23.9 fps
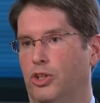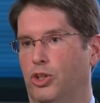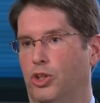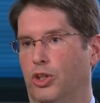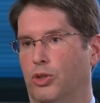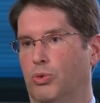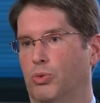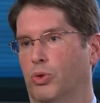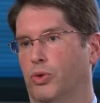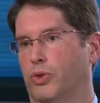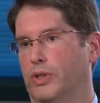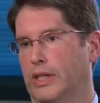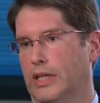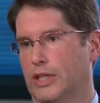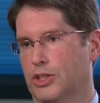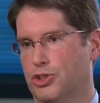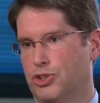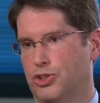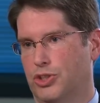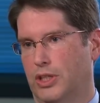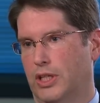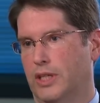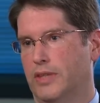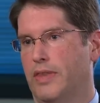you can really
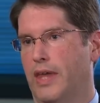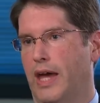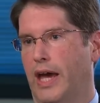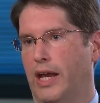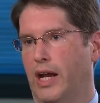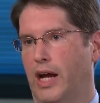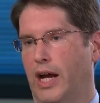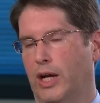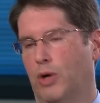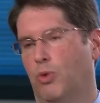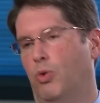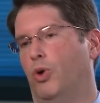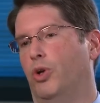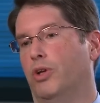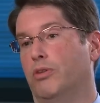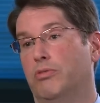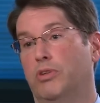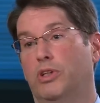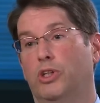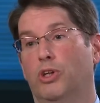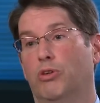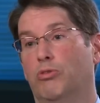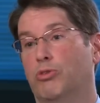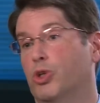extend that high quality
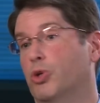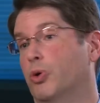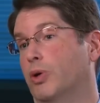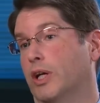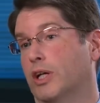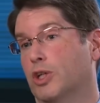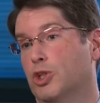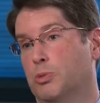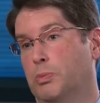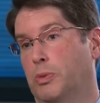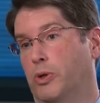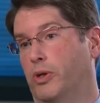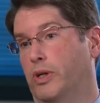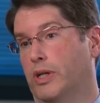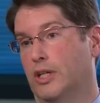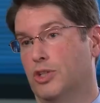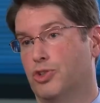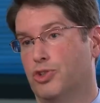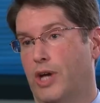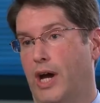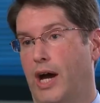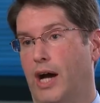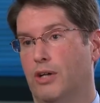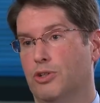video viewing
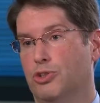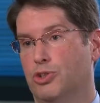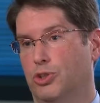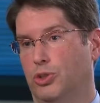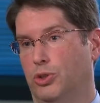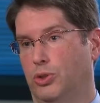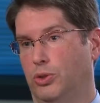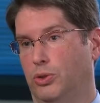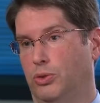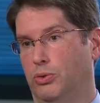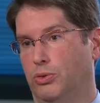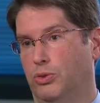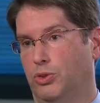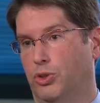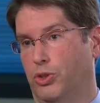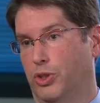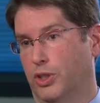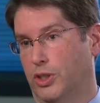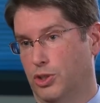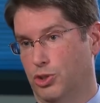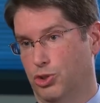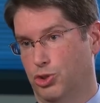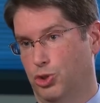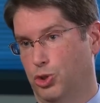experience out to, to
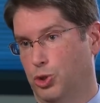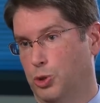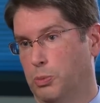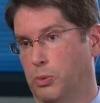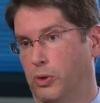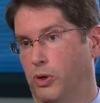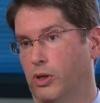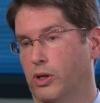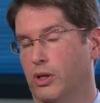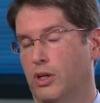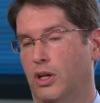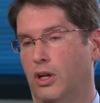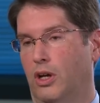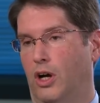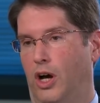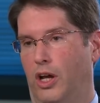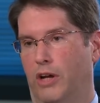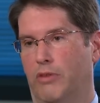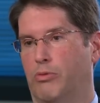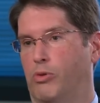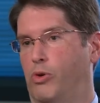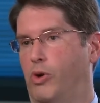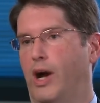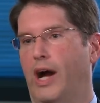the consumer
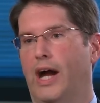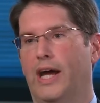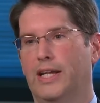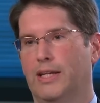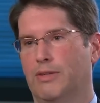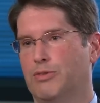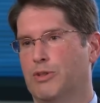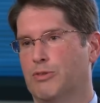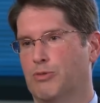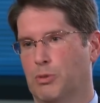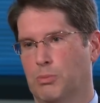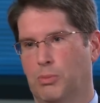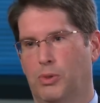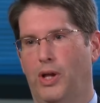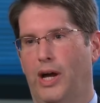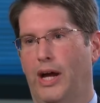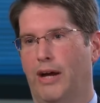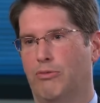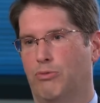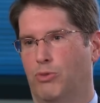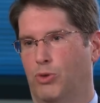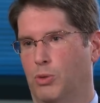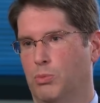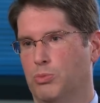on a variety of different
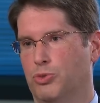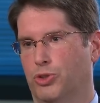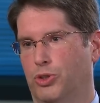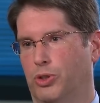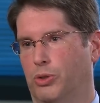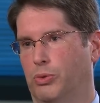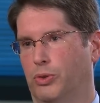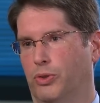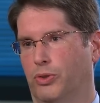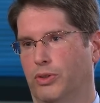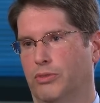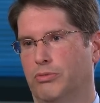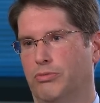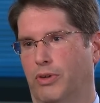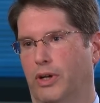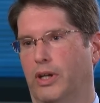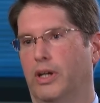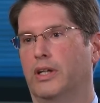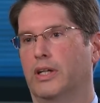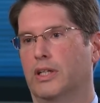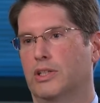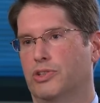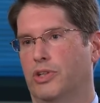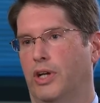platforms that are really
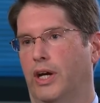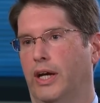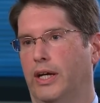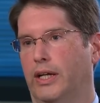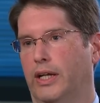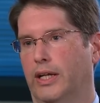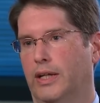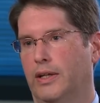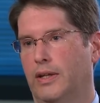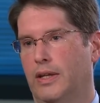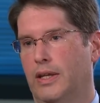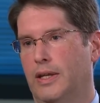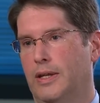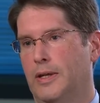fun and exciting.